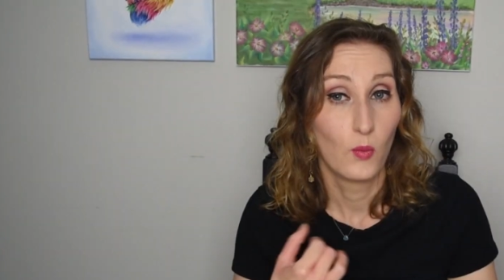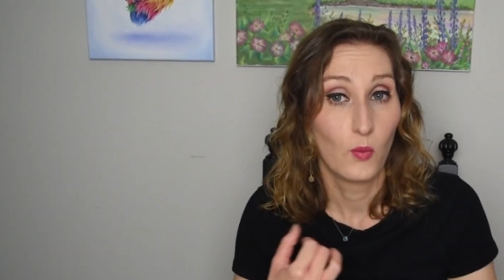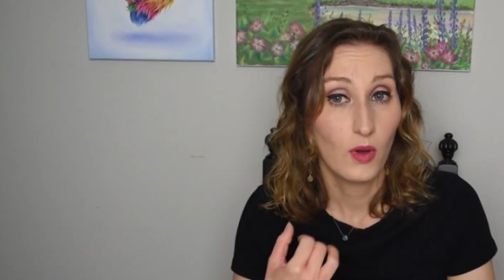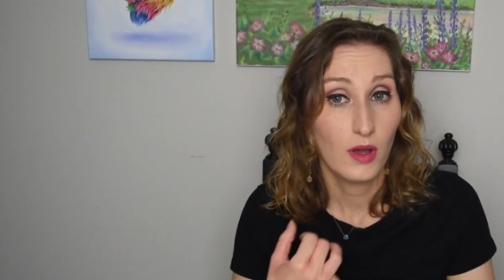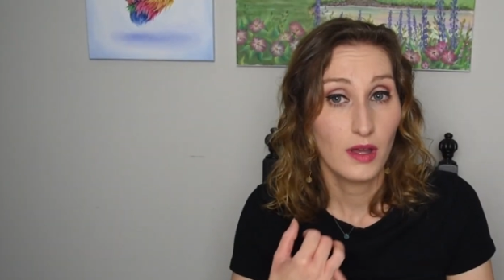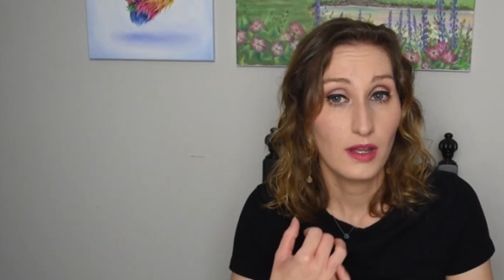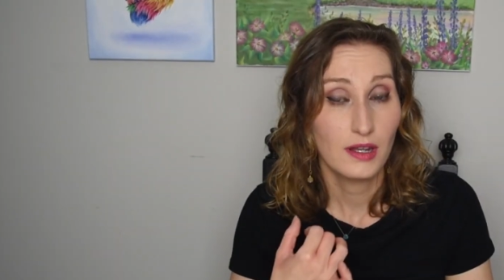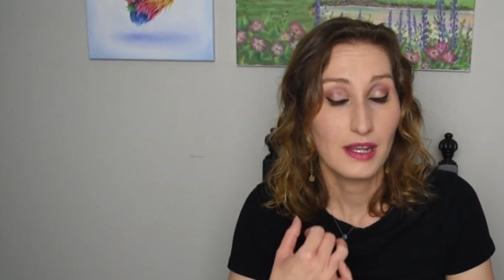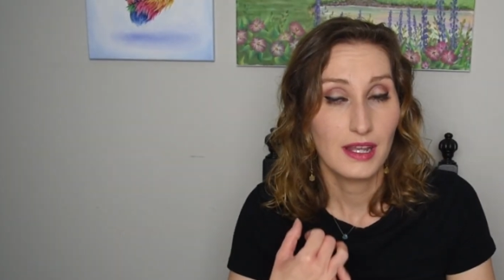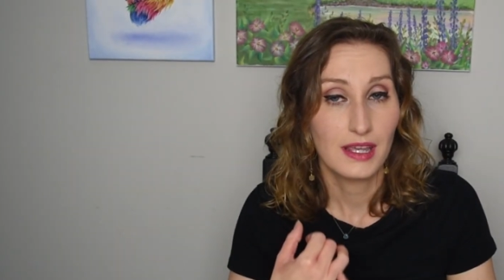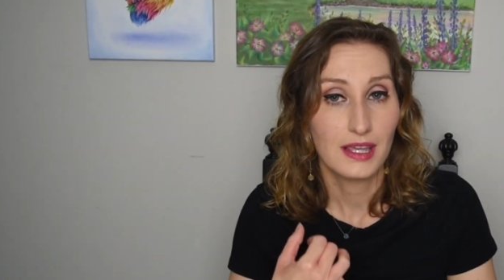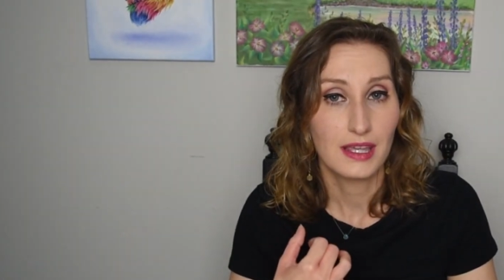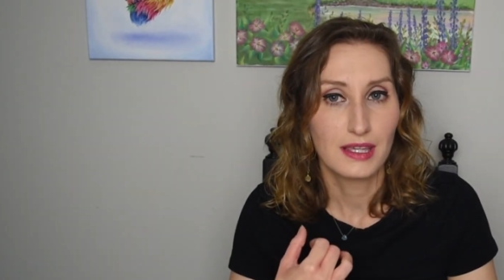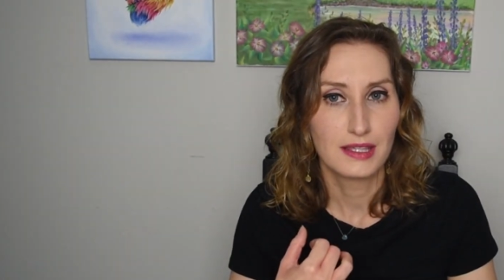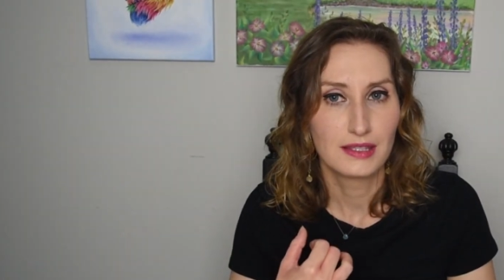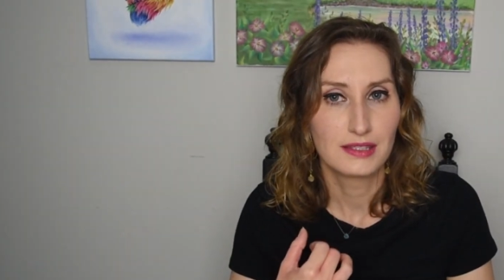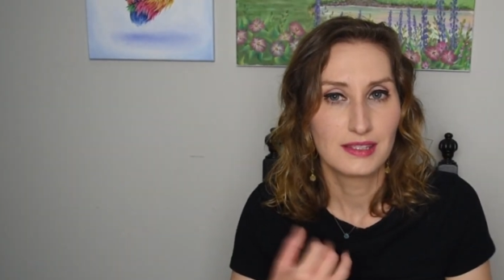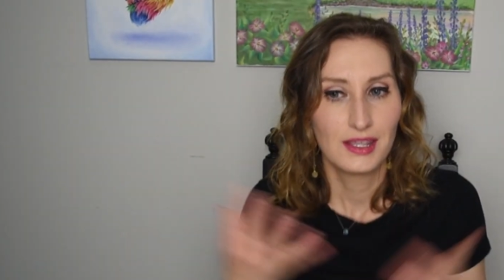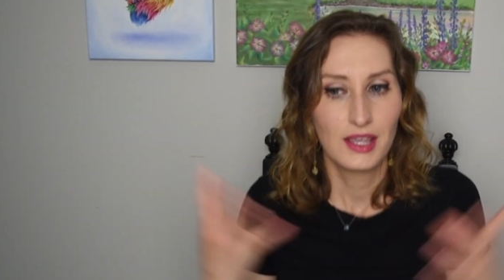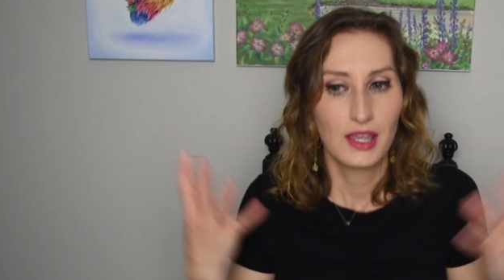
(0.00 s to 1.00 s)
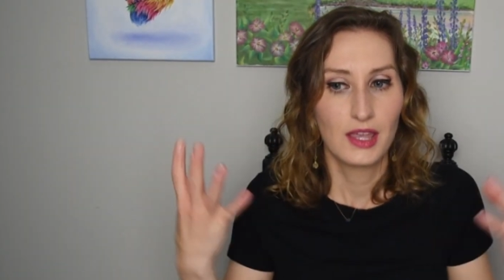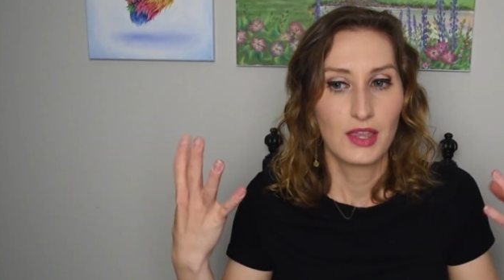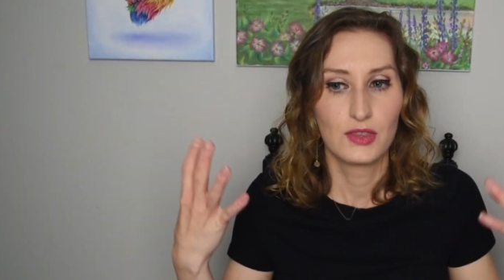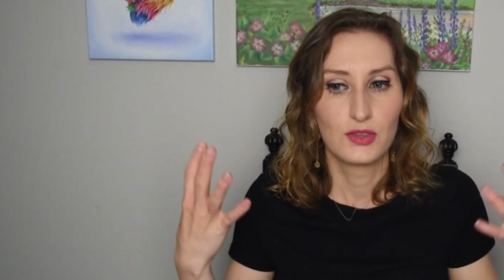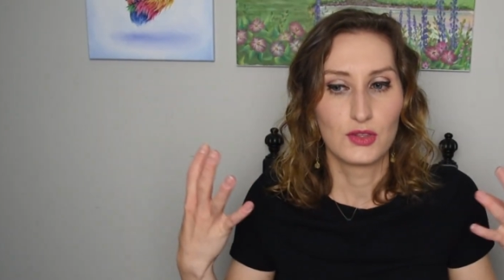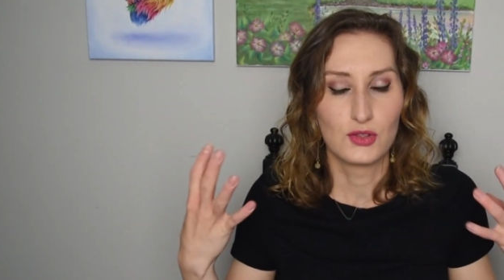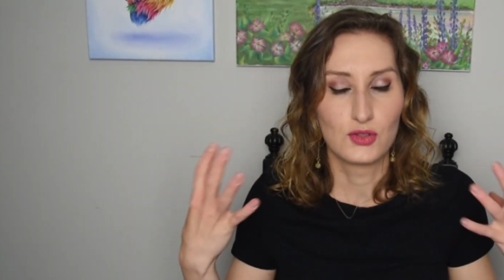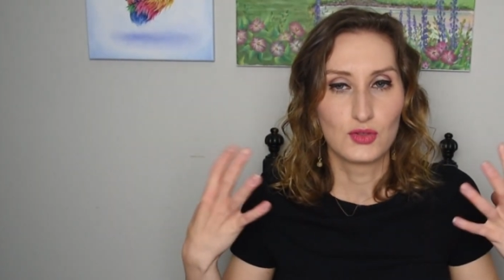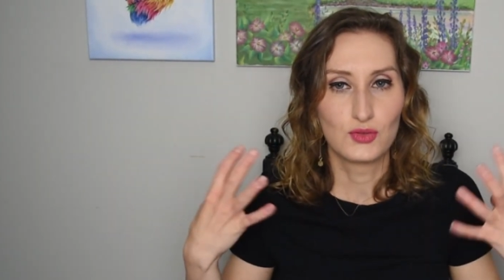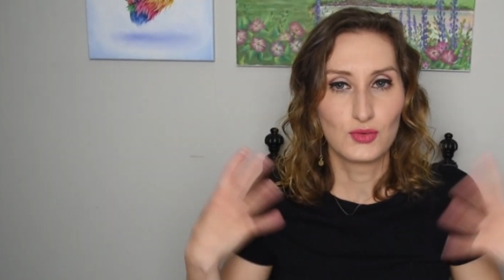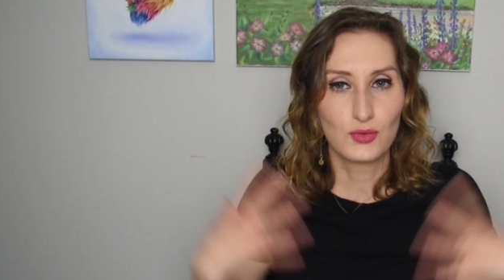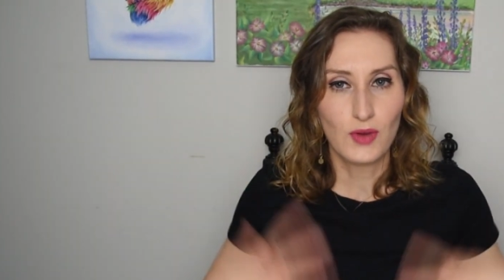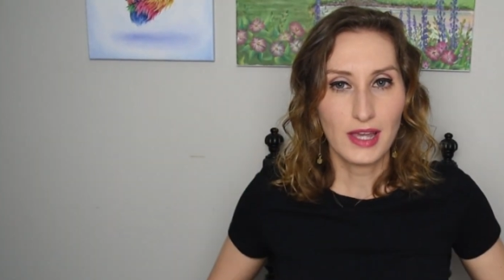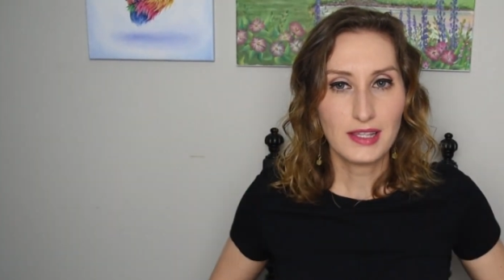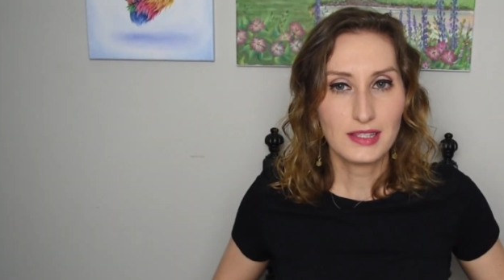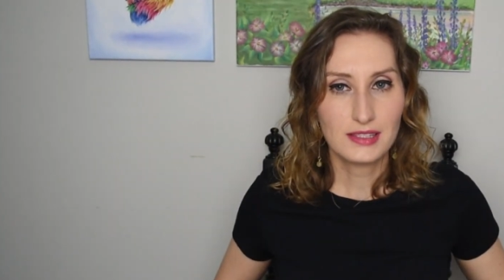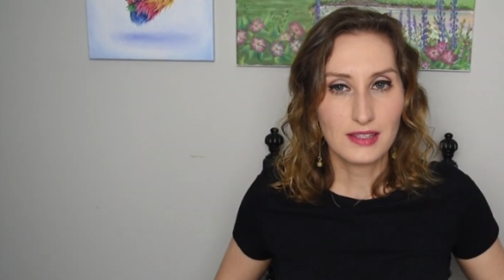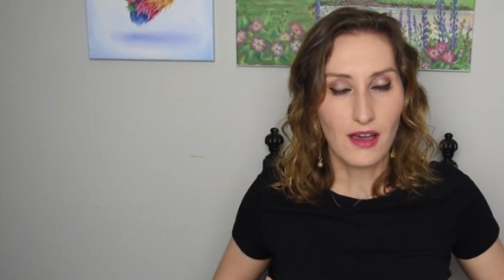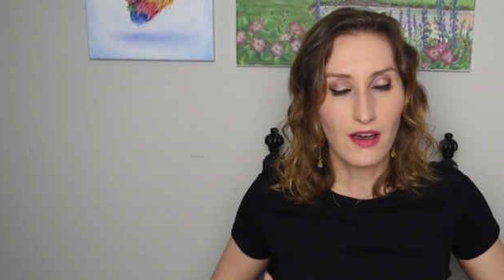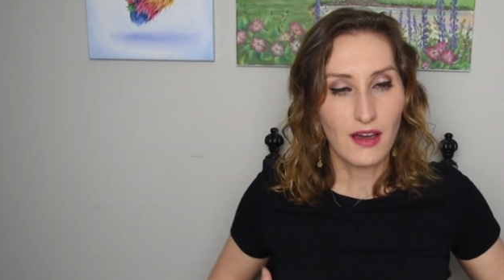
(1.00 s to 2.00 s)
One is the
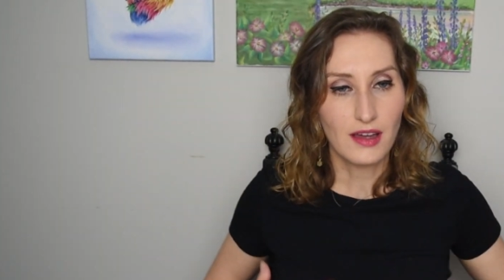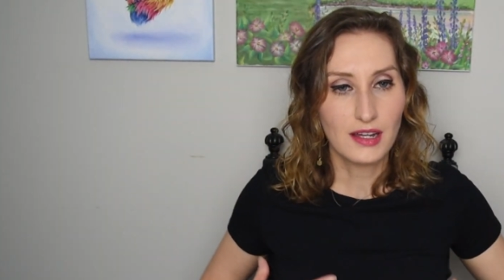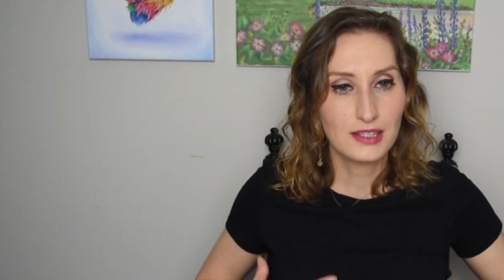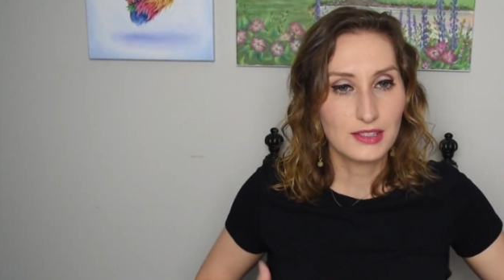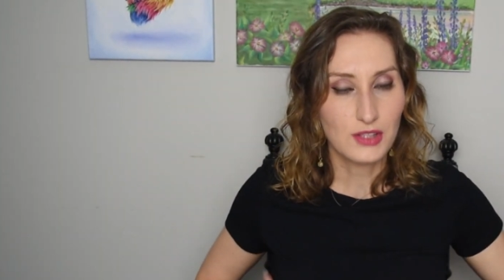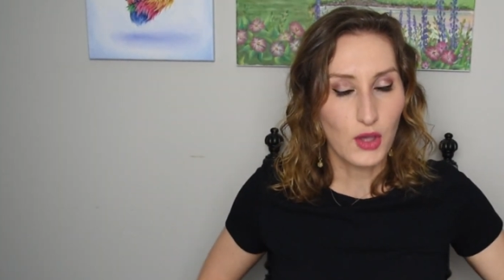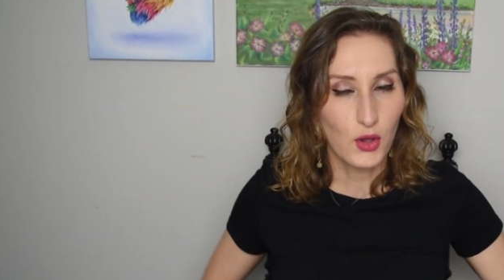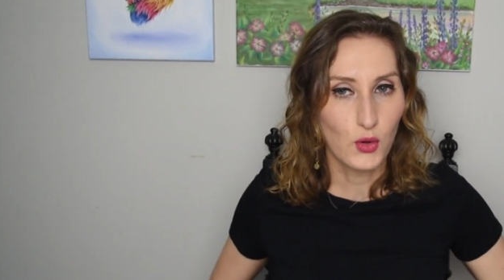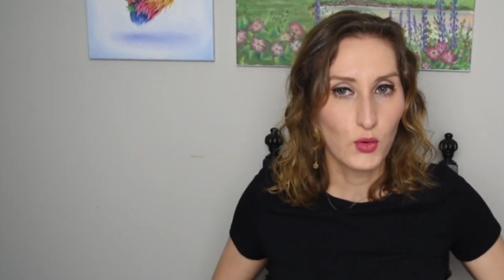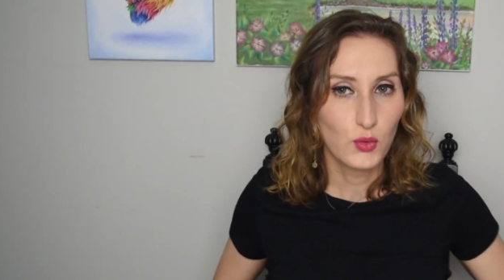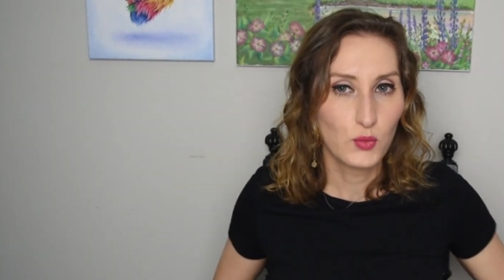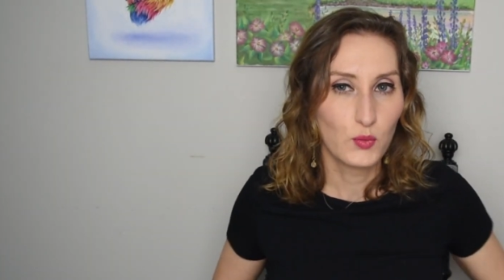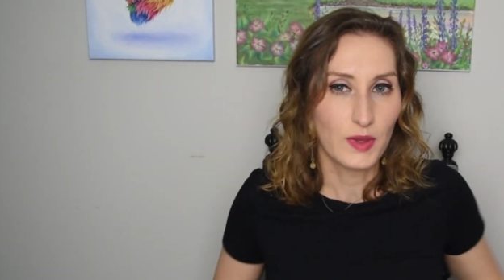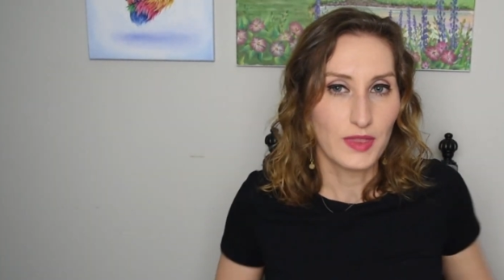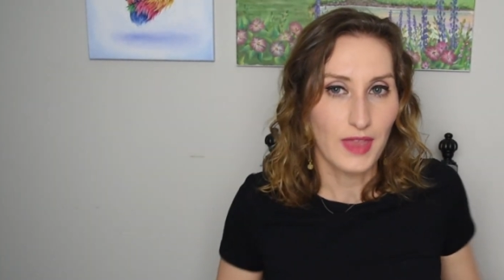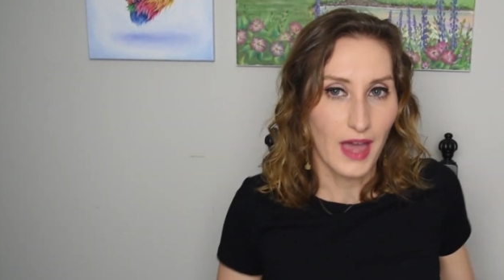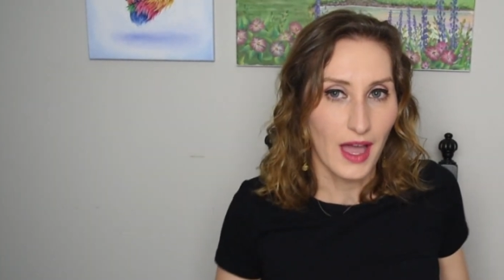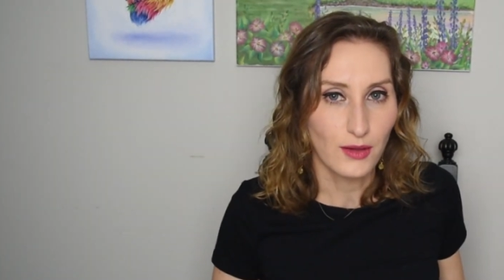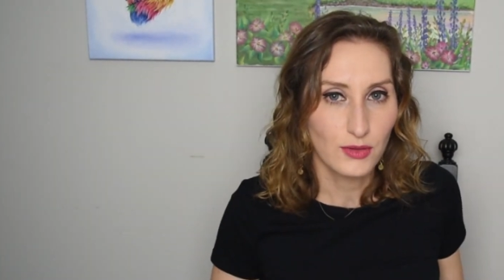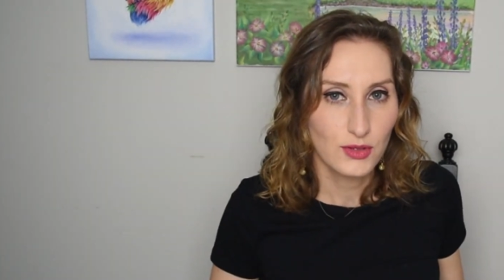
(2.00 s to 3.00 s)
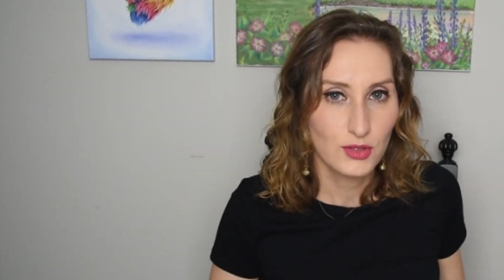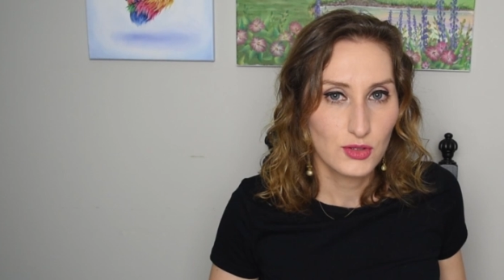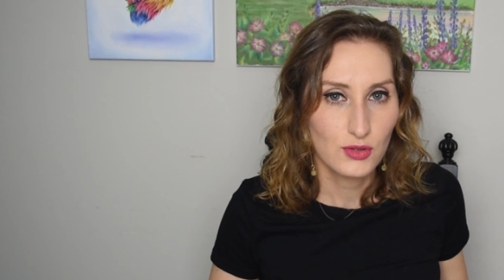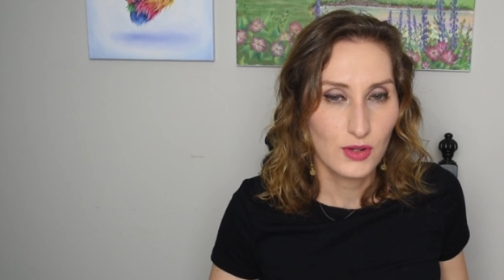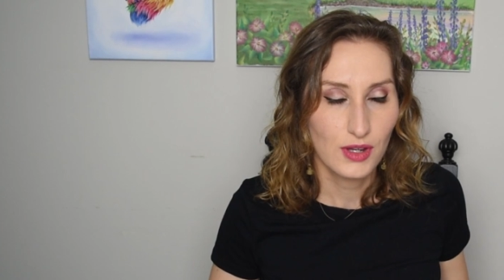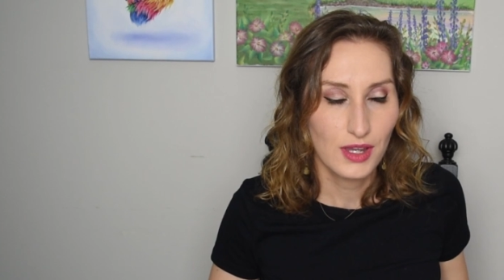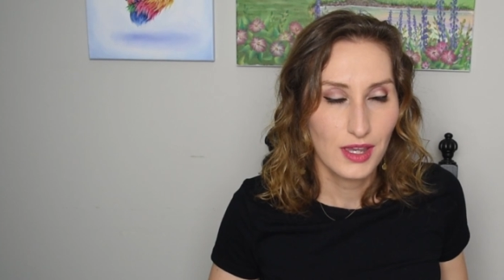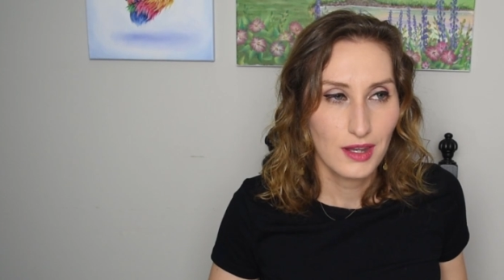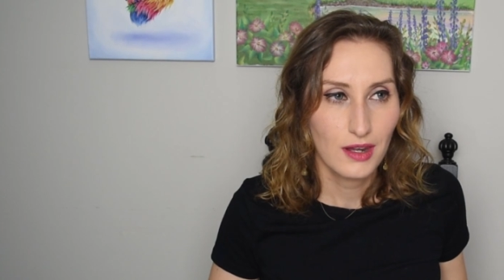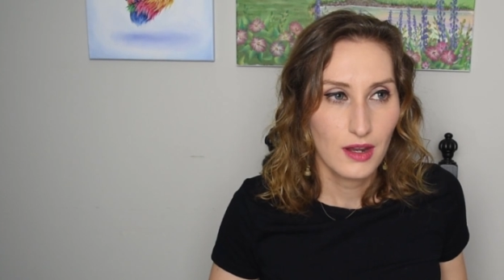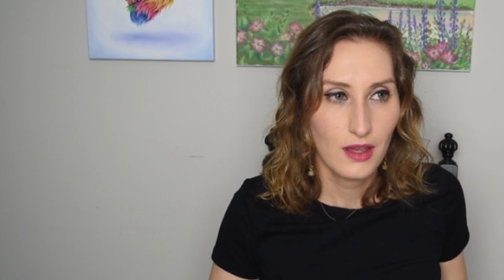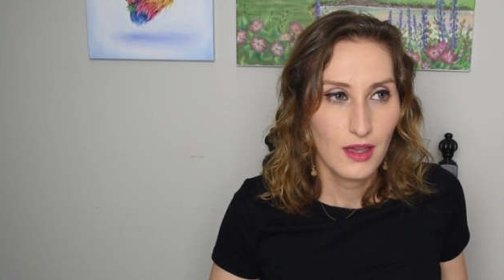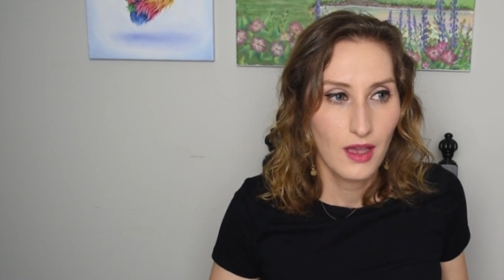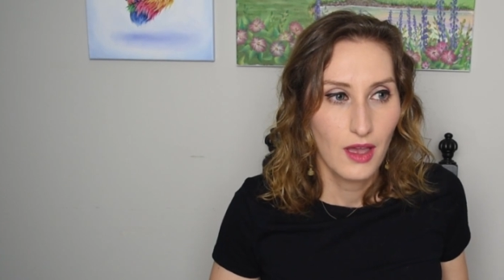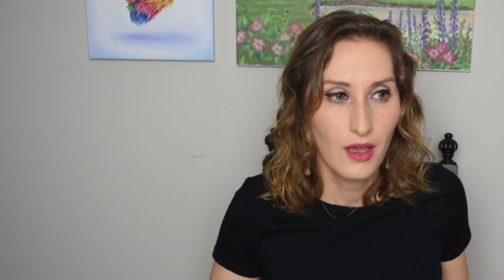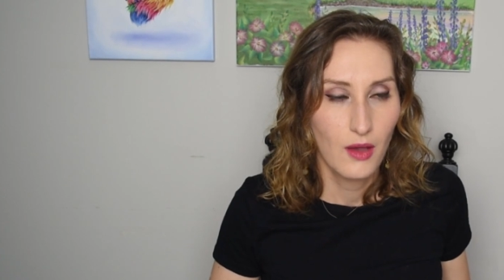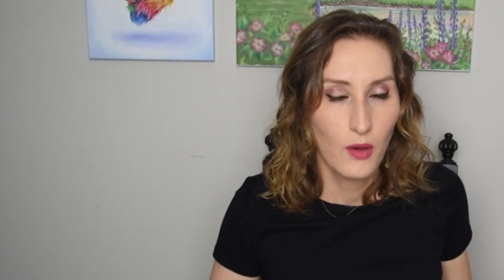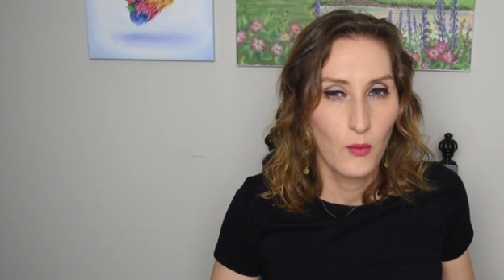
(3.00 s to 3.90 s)
dress on its own without the train